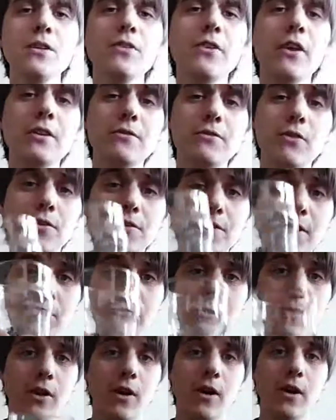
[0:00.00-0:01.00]
Thanks for your
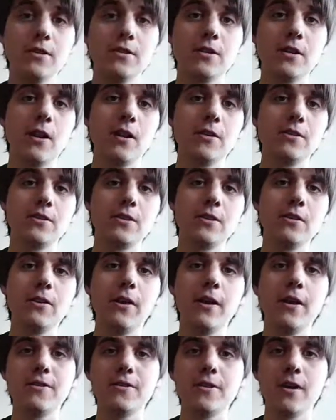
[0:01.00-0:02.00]
attention, guys, and I'll see you
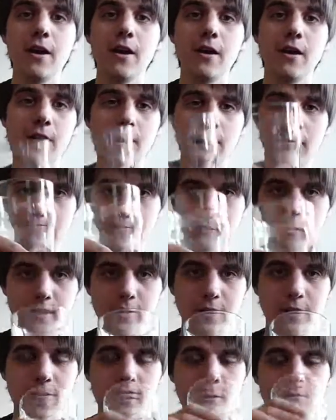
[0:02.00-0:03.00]
later.
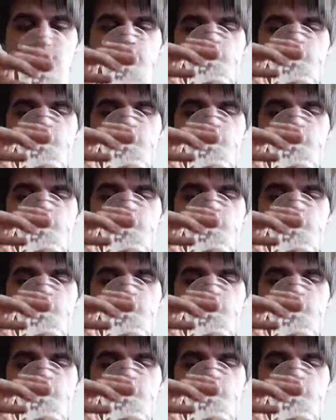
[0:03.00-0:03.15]
Cheers.